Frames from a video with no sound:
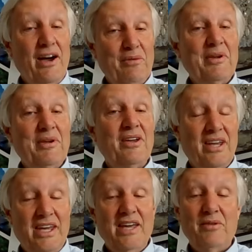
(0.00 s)
um, would be
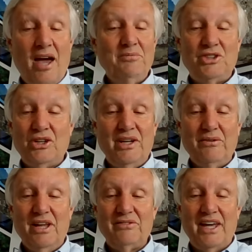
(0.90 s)
he i'm sure he'd
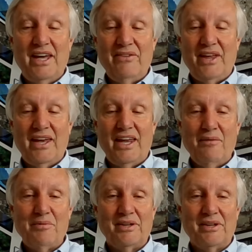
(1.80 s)
love to have that happen.
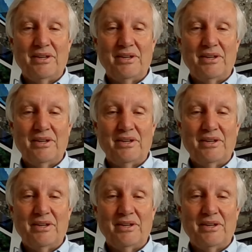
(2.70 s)
yeah